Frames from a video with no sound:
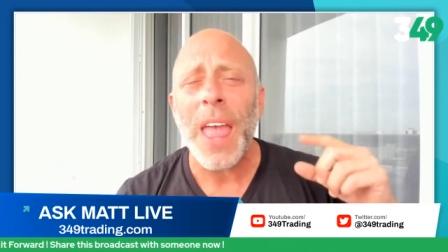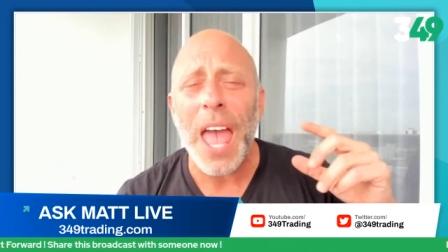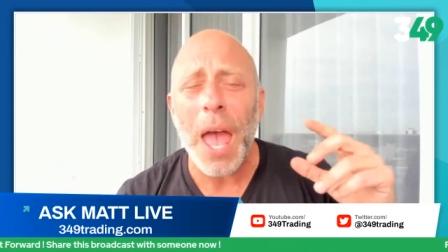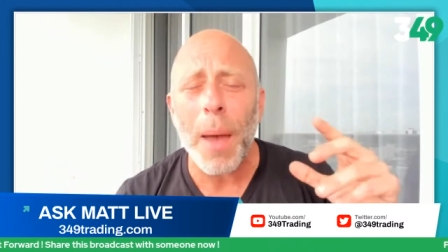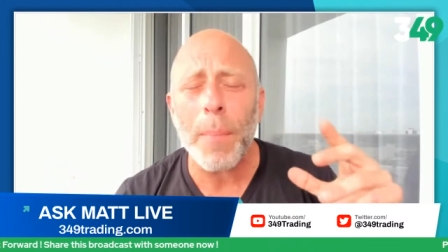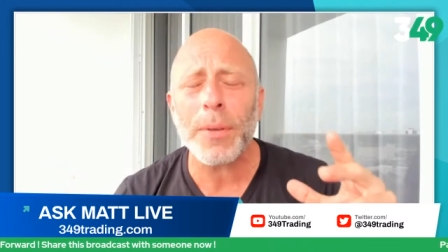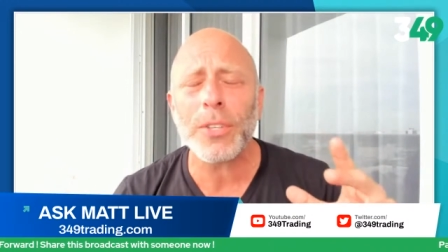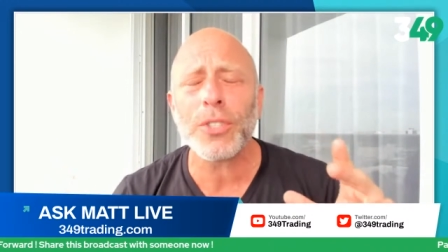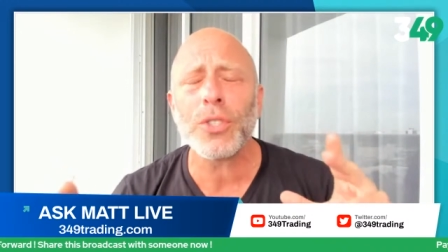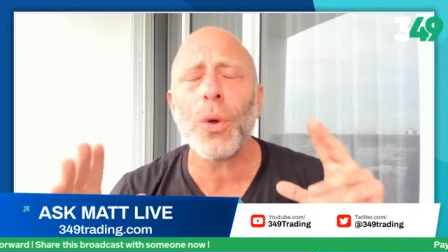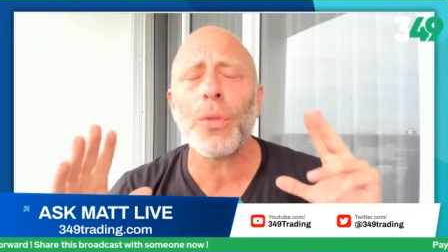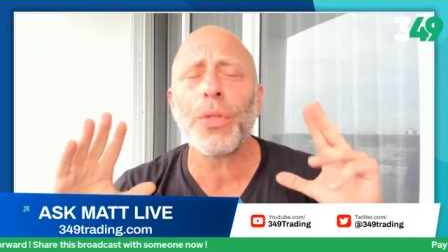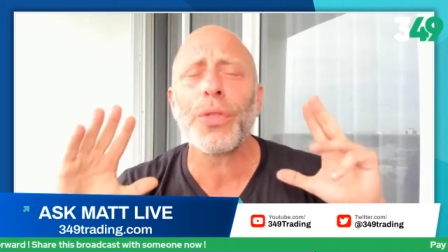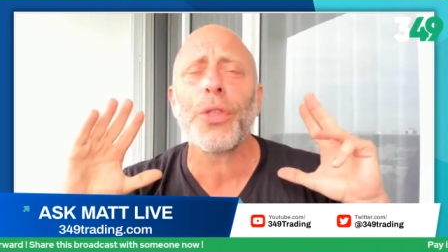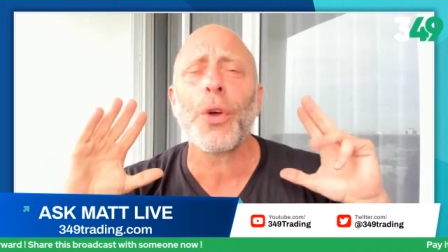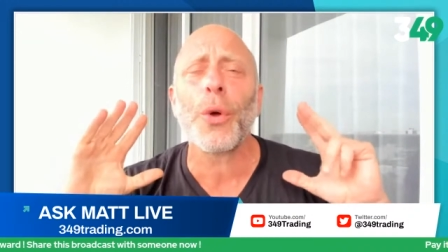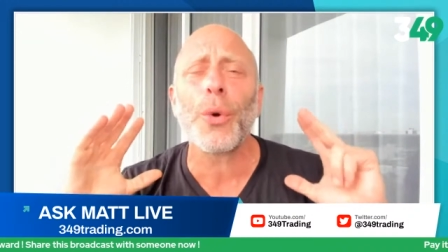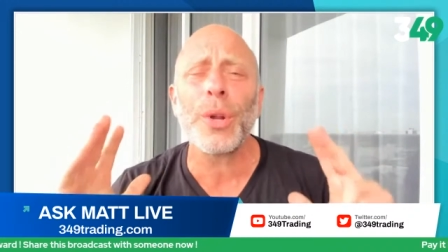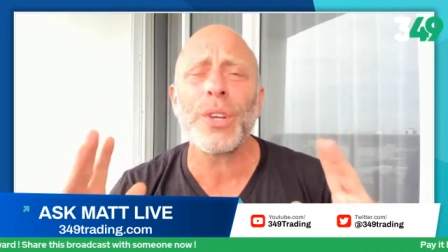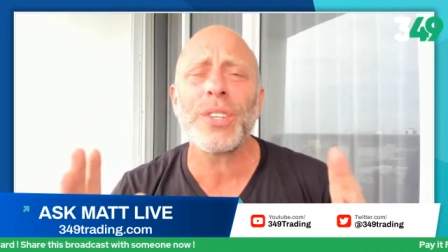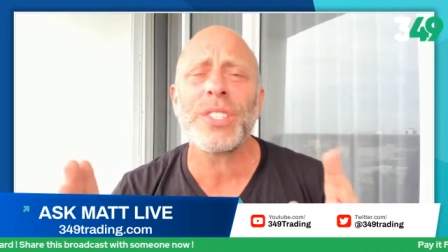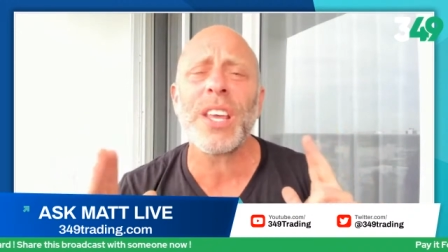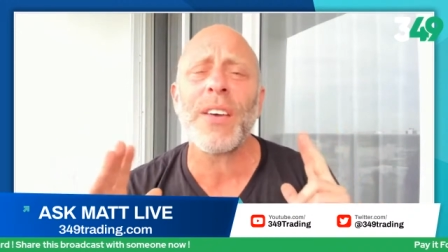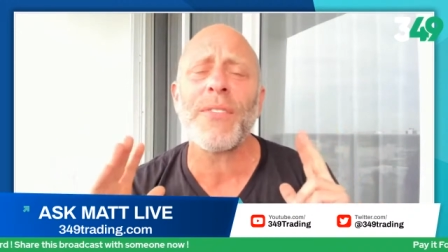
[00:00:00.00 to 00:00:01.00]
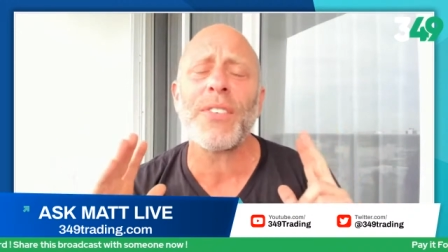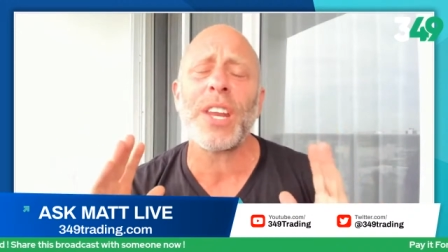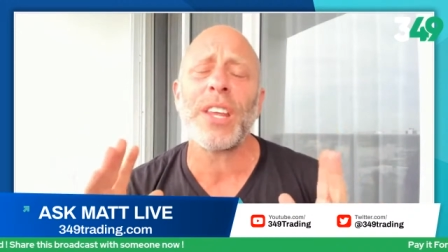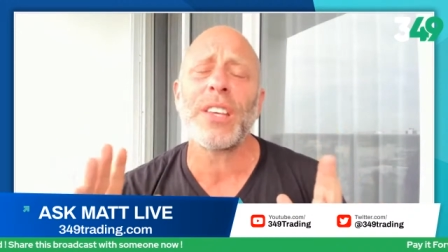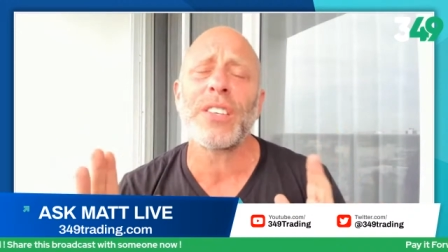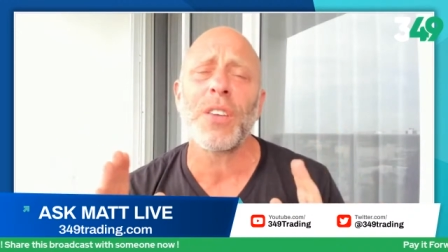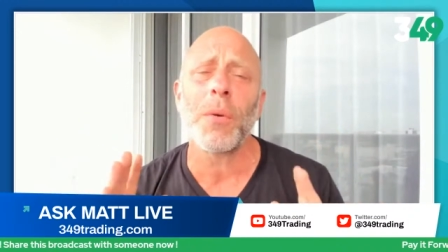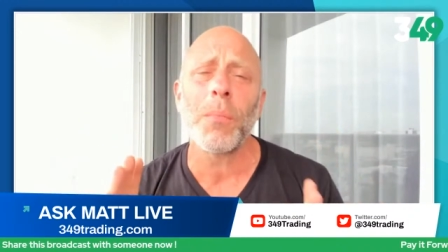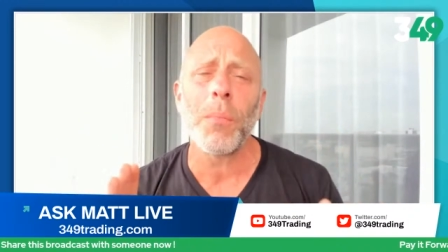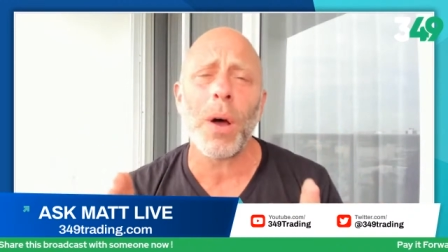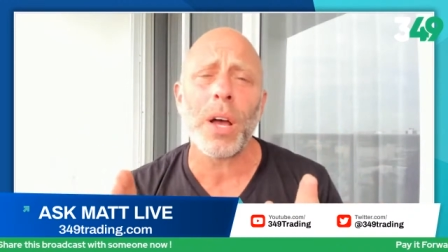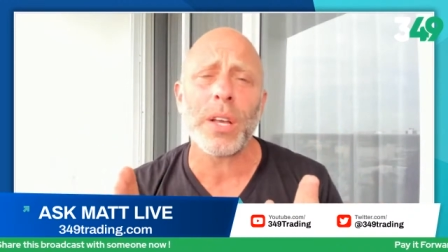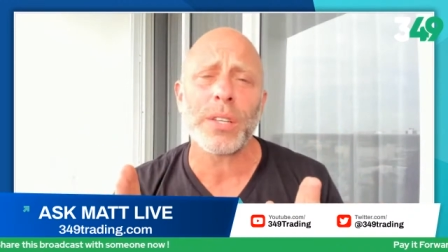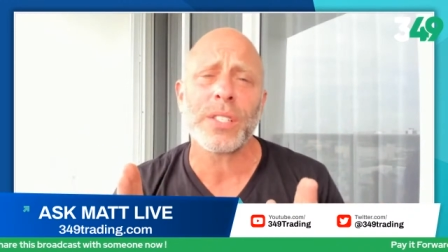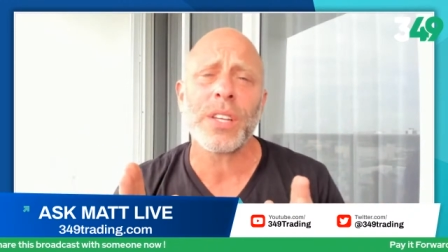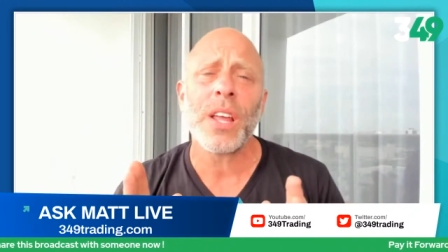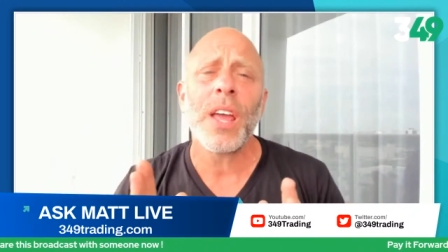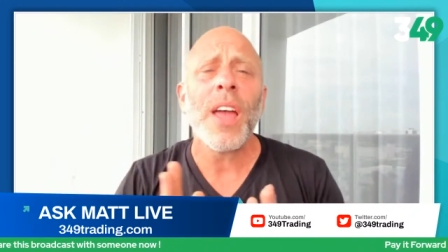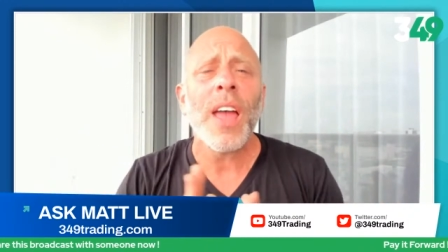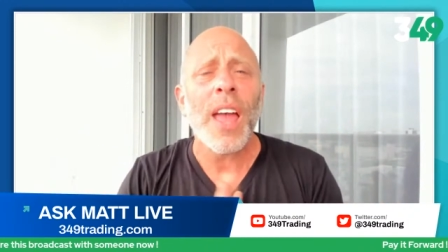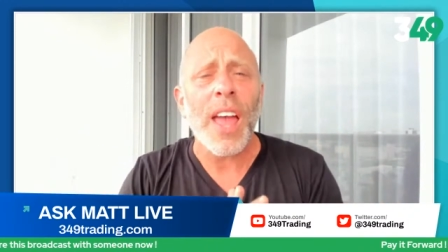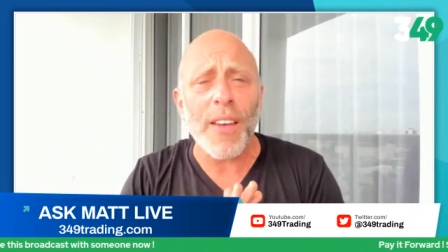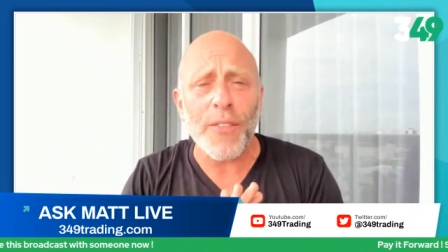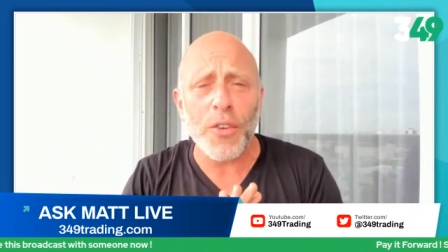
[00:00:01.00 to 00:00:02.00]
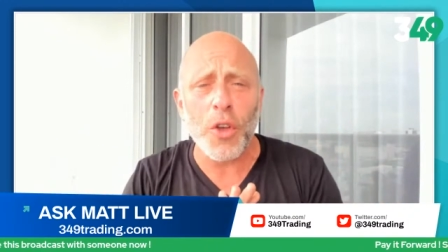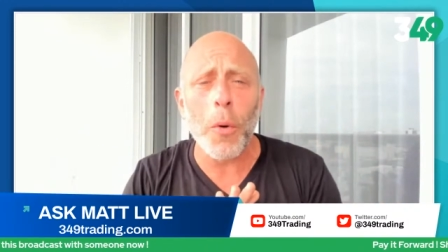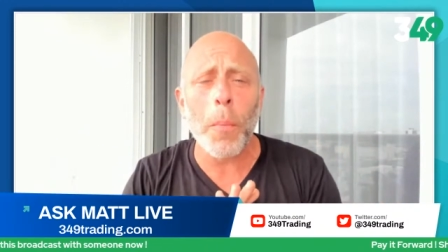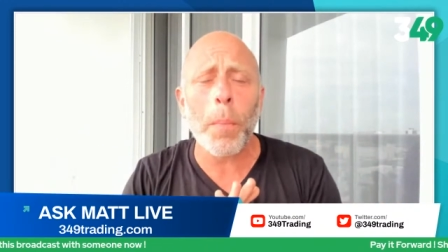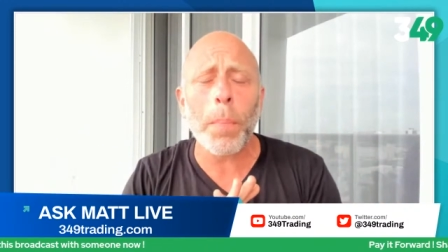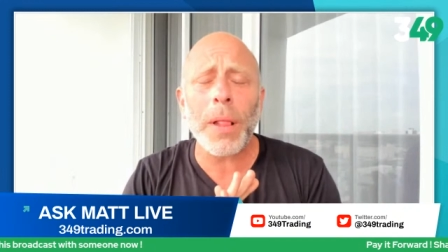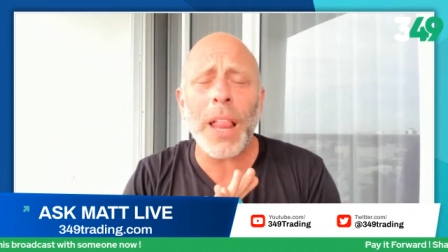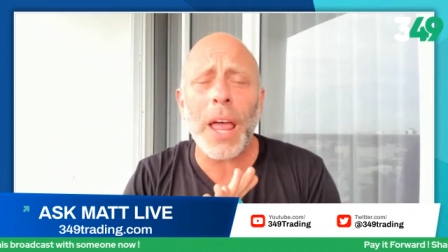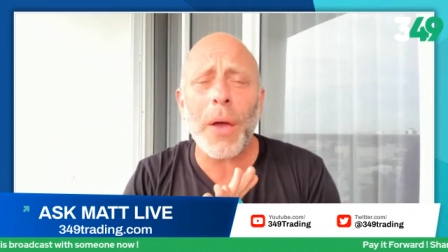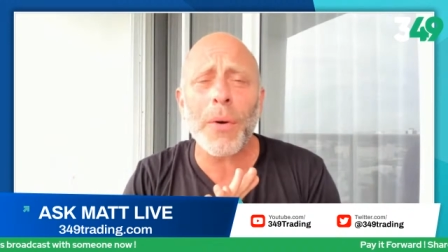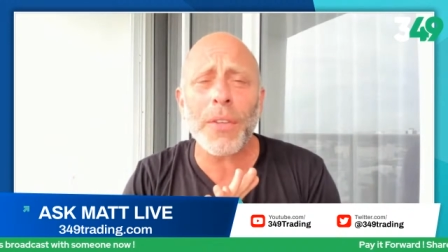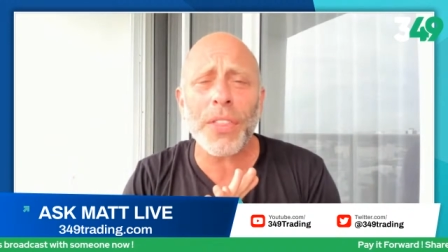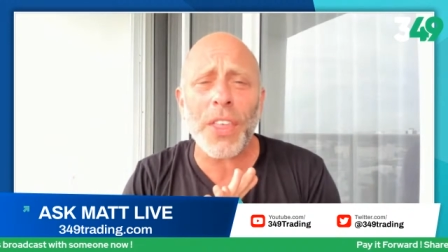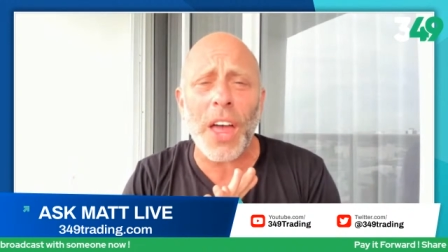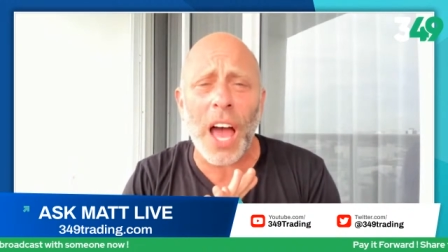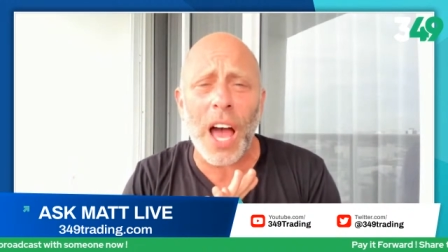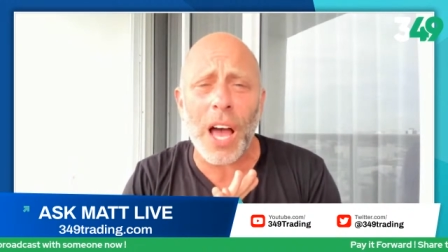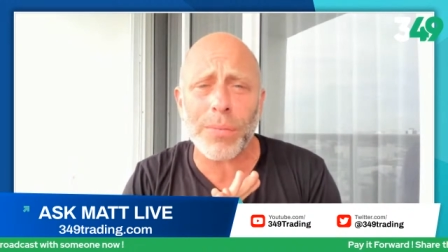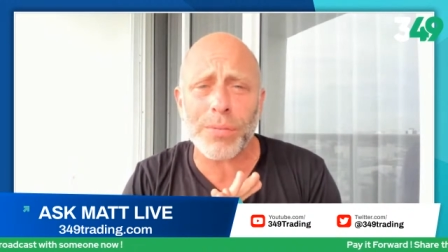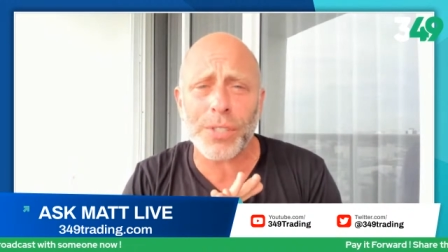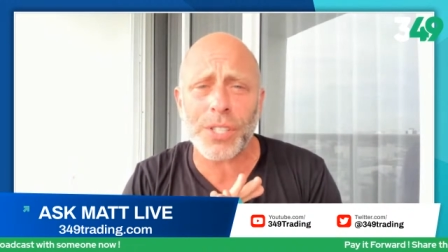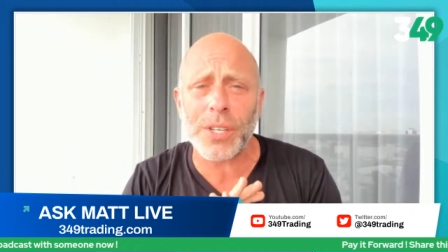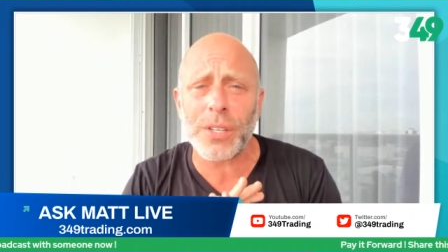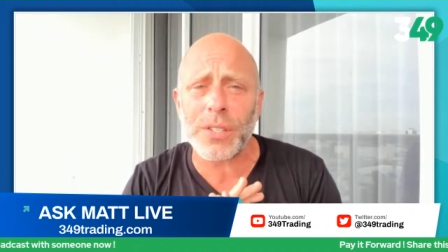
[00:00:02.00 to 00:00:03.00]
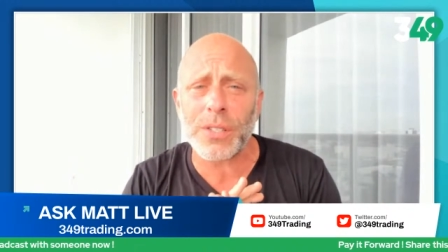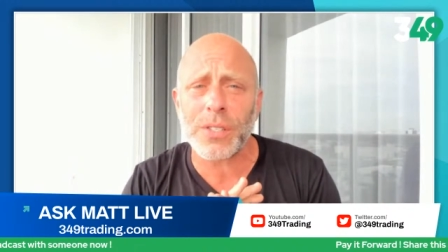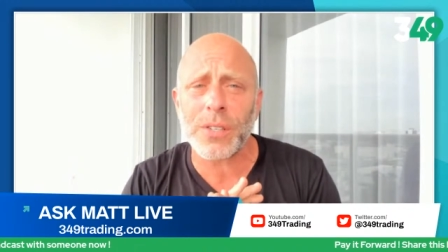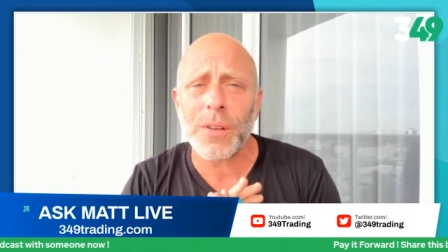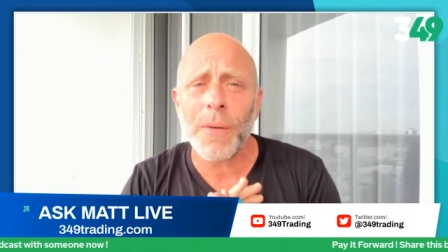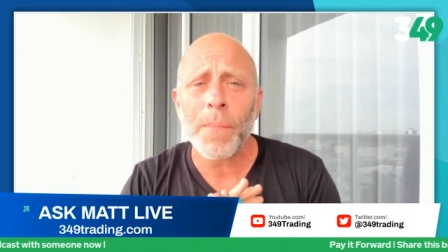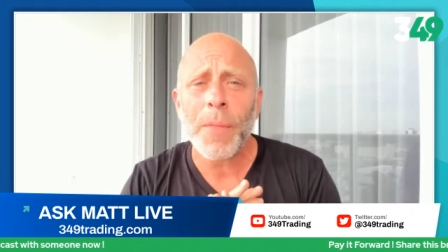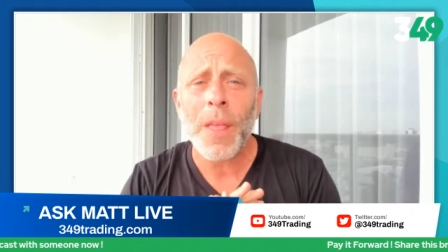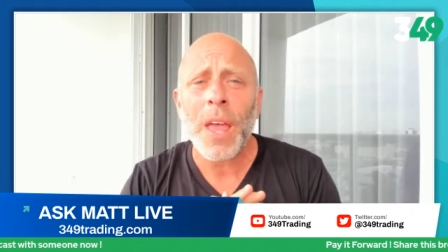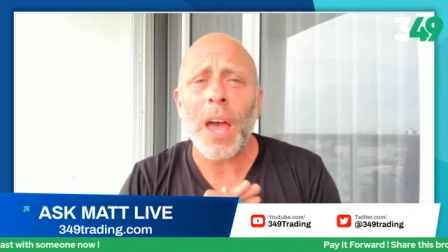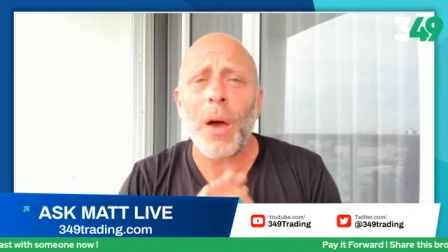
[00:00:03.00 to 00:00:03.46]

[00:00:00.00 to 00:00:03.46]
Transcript: Episode 37 is a must. If you play with options,